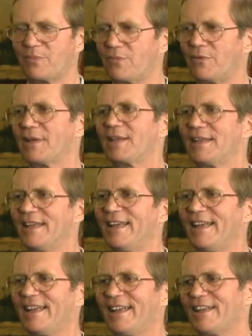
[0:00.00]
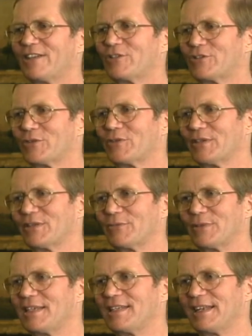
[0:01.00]
really enjoy
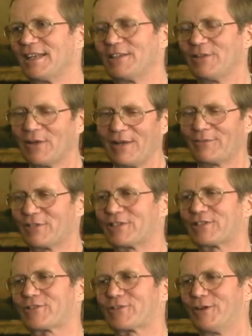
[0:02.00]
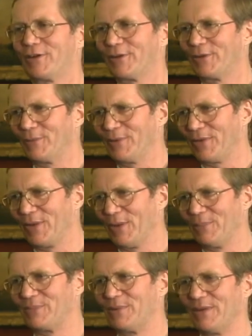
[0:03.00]
reading, and you don't have to struggle with
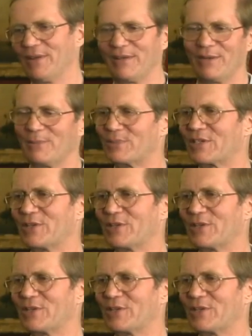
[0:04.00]
obscure prose.